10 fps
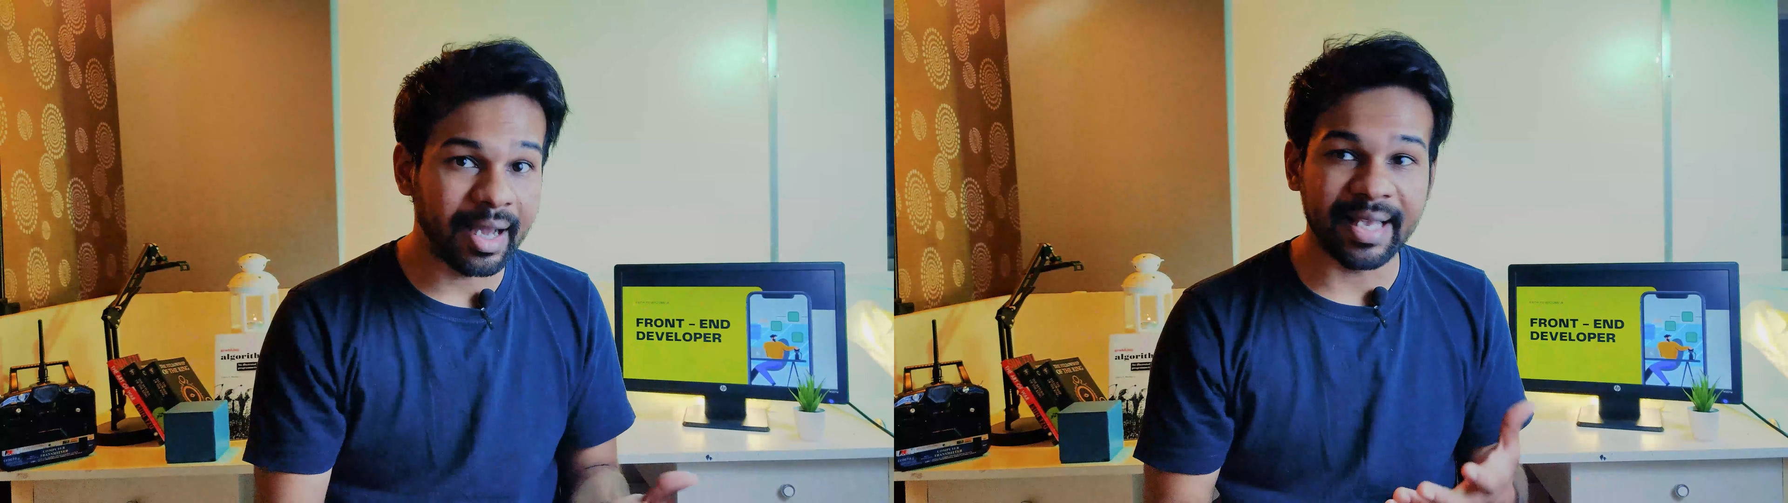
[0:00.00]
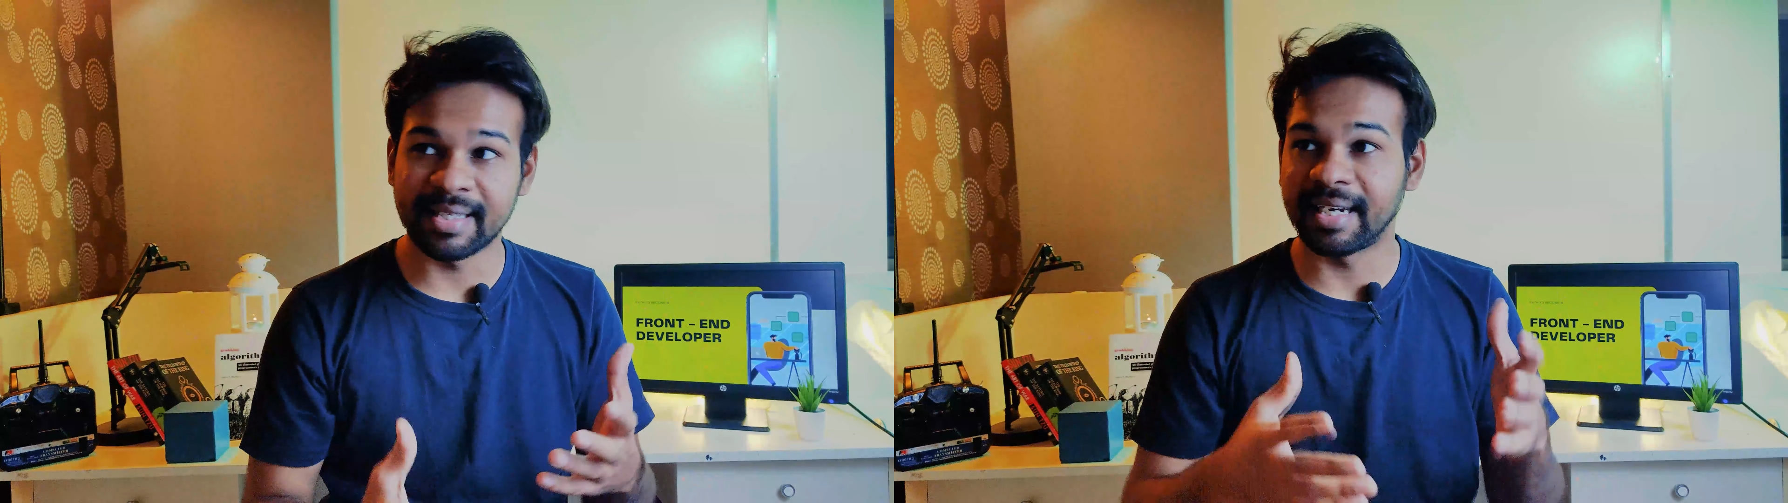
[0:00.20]

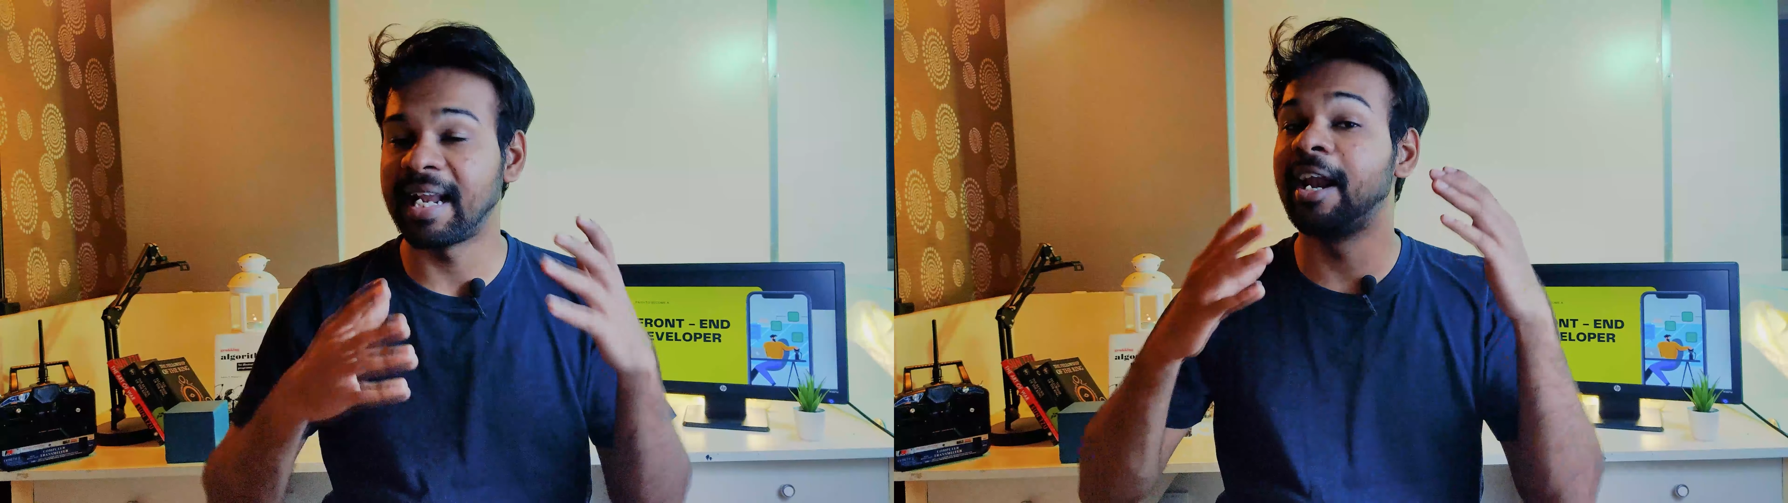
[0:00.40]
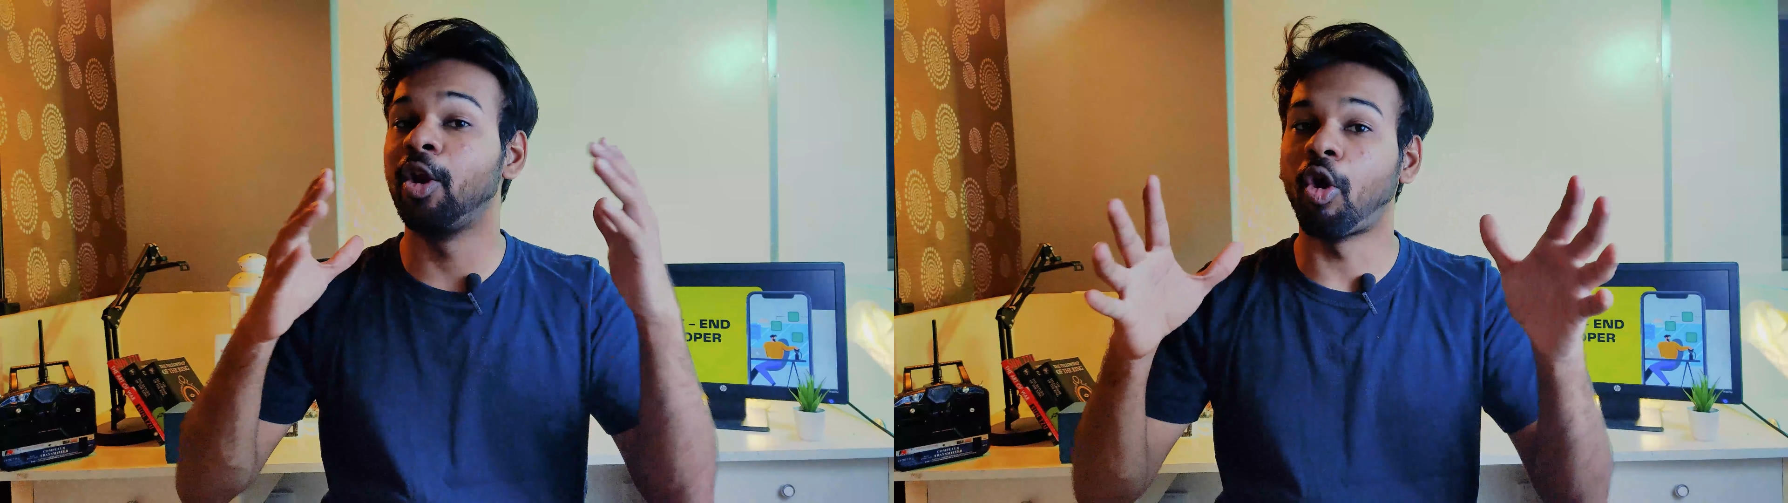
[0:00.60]

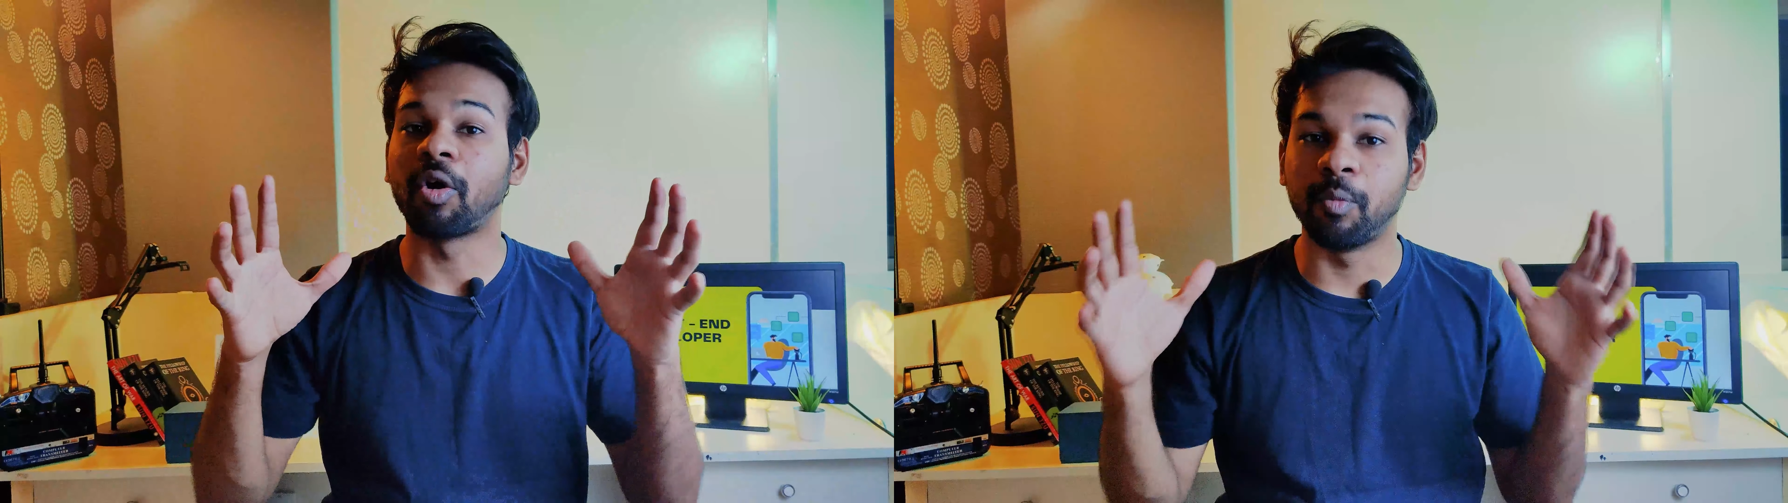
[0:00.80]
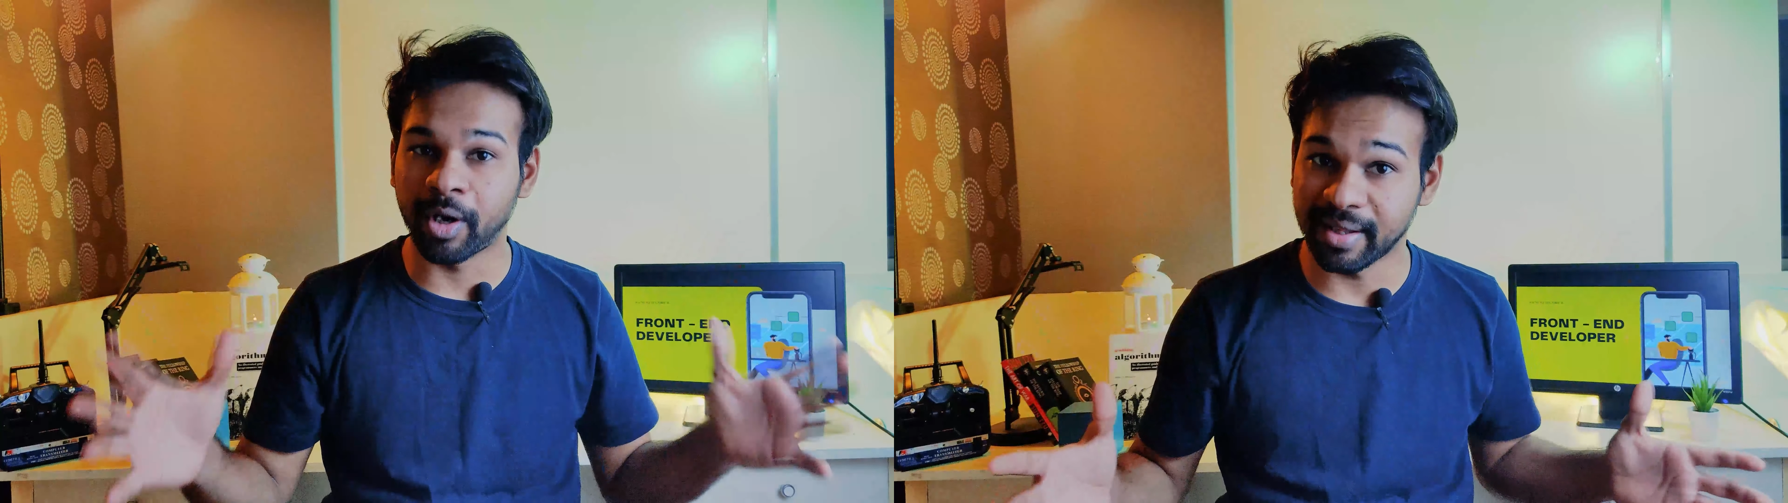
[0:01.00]
etc. and a
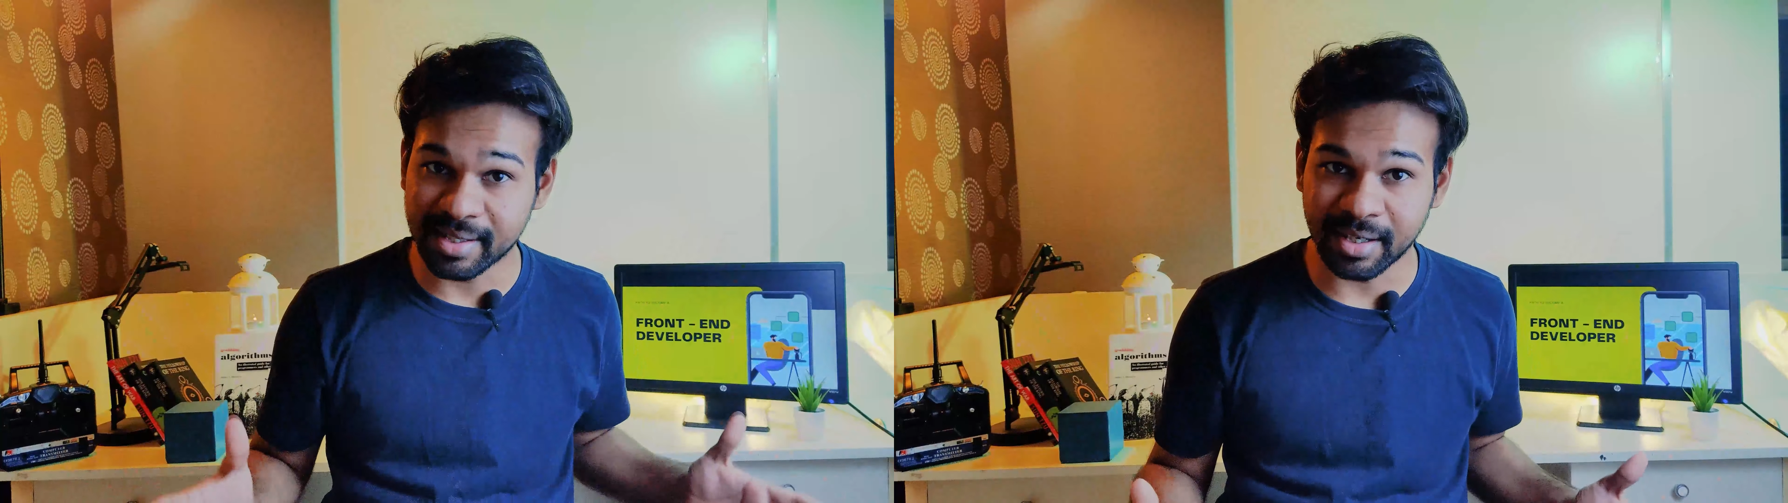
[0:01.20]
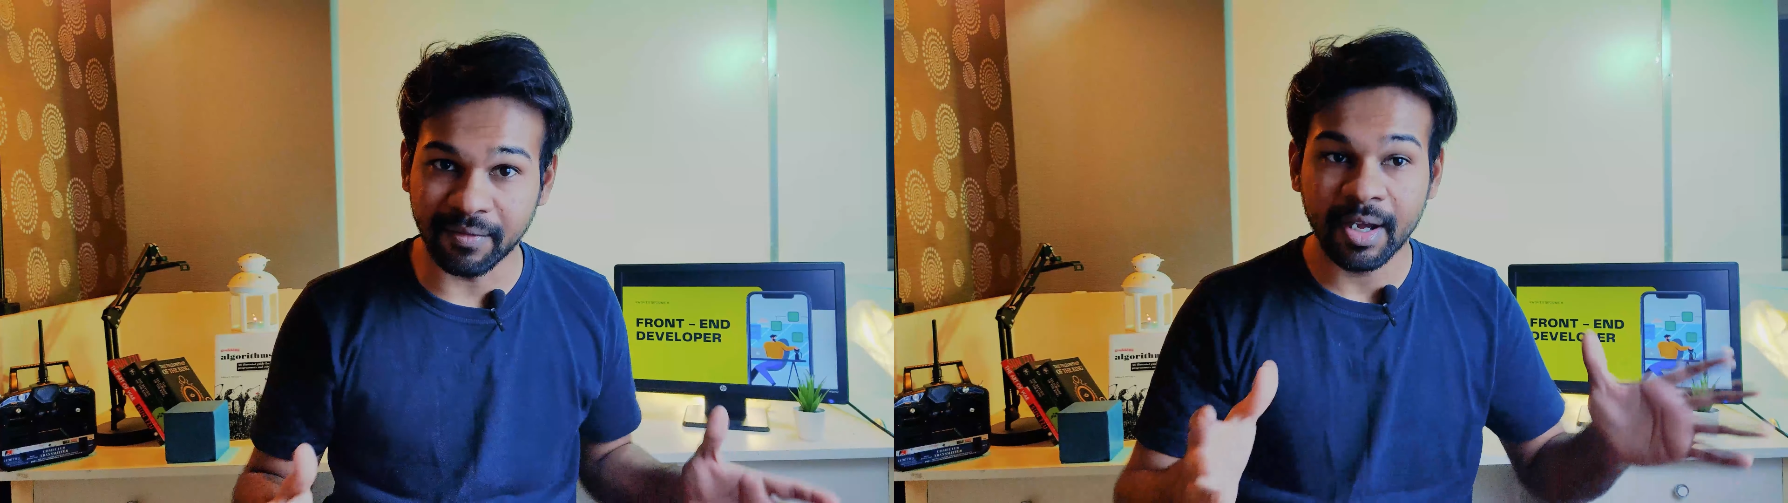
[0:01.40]
lot more other
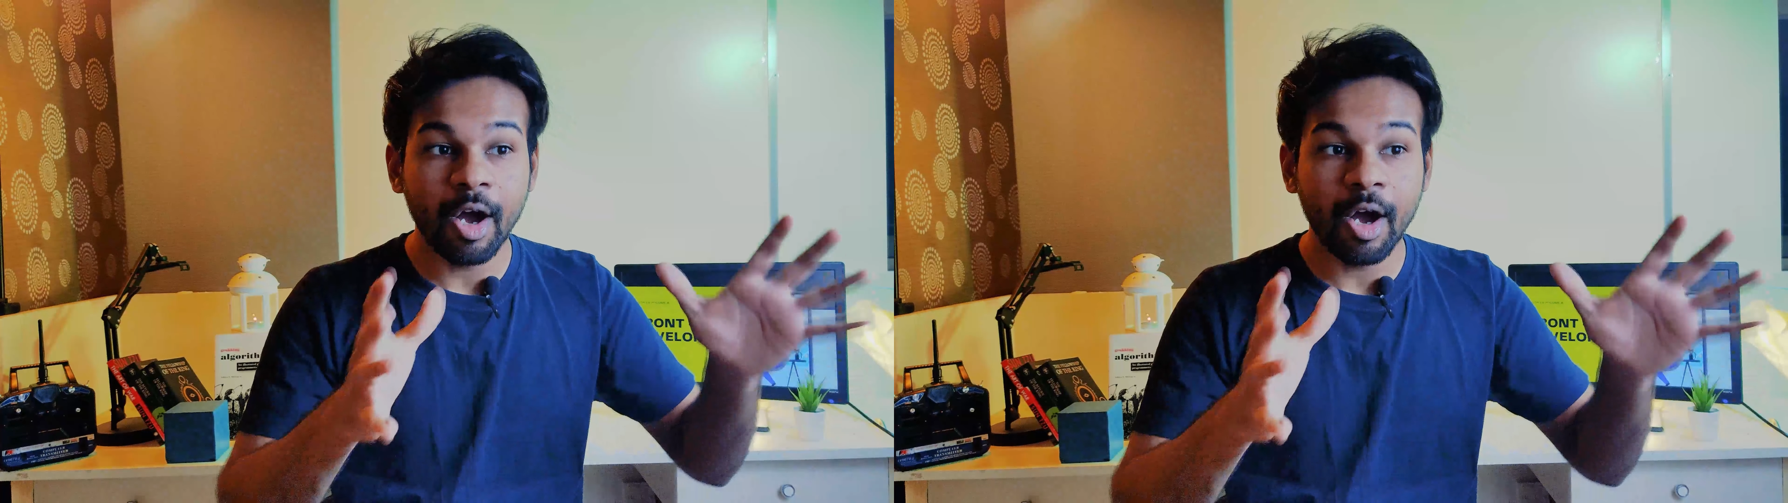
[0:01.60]
stuff.